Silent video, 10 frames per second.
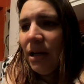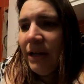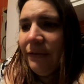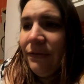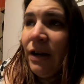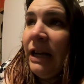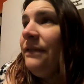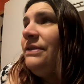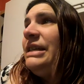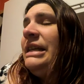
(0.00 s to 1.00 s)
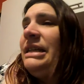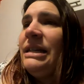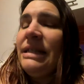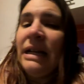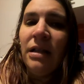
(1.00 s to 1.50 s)
in five ten
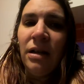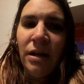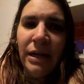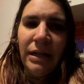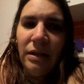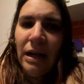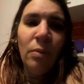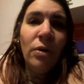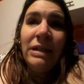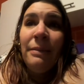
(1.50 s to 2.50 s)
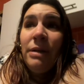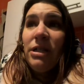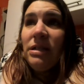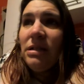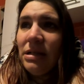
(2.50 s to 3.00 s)
years down the line what
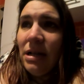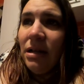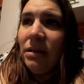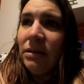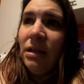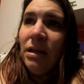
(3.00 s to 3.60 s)
damage this has done